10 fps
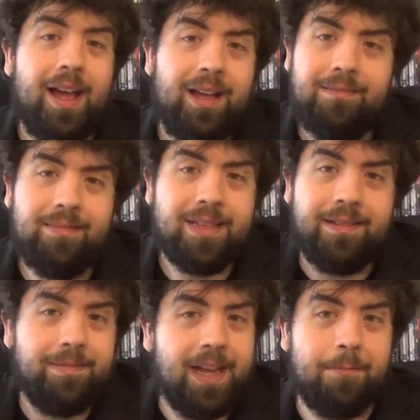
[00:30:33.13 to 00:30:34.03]

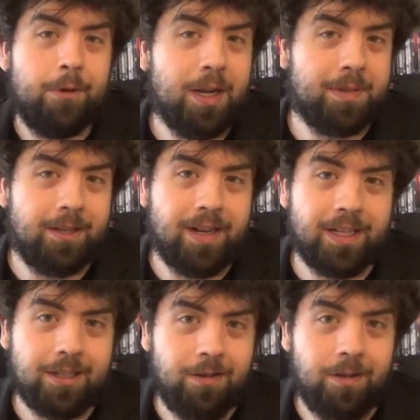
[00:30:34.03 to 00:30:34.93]
I'm one episode in,
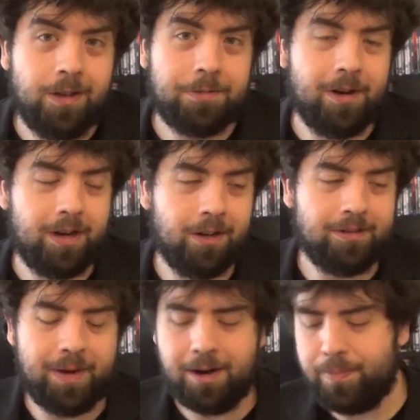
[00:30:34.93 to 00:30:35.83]
so who knows where it goes
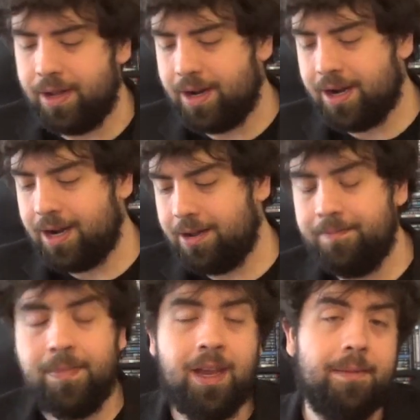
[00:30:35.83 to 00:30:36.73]
from here.
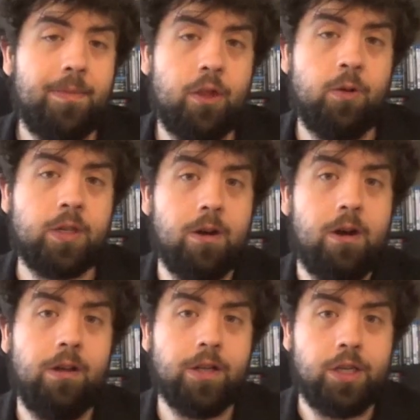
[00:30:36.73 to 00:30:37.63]
But yeah, those are
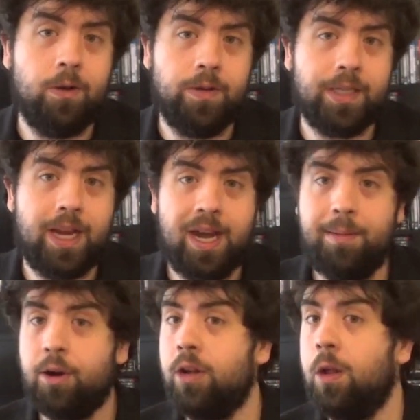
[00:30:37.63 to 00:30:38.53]
all the shows that
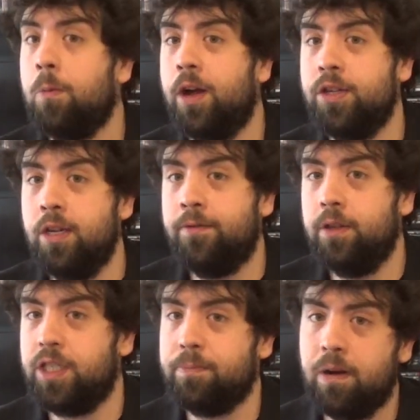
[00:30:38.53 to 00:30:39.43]
I'm currently watching for
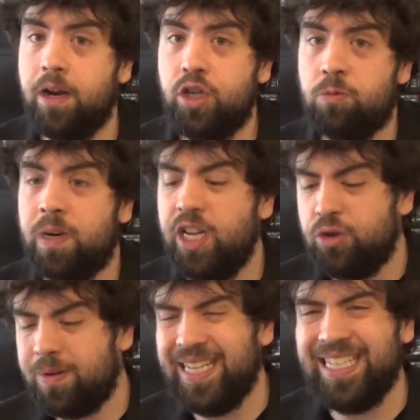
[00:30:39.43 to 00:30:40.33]
the spring
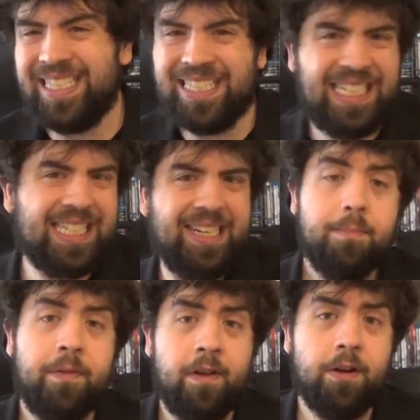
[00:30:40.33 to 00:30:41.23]
2020 season.
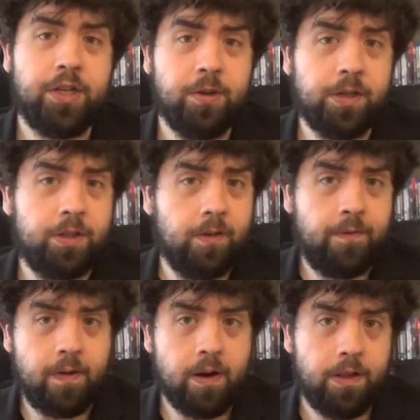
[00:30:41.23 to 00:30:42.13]
My favorite shows so
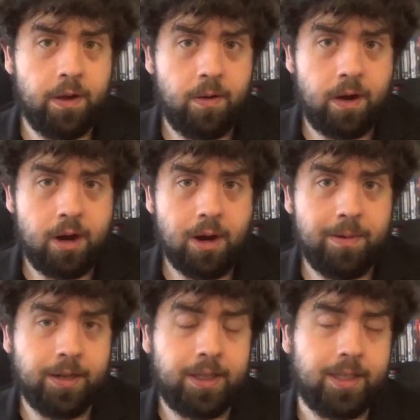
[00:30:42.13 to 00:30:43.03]
far, though, are
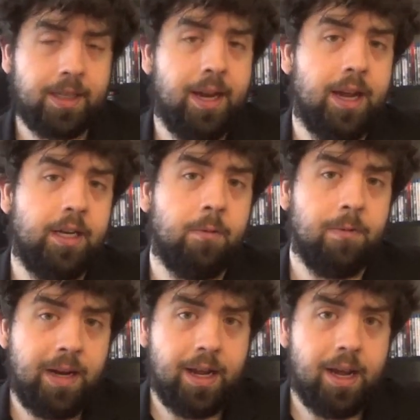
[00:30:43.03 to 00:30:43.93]
Princess Connect
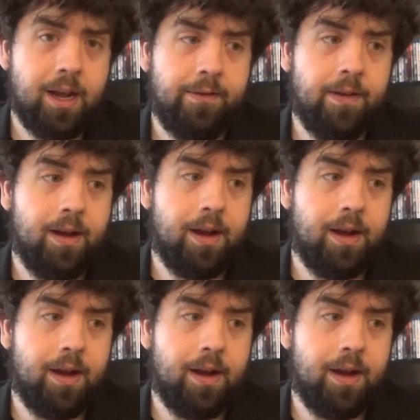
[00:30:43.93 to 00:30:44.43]
Redive,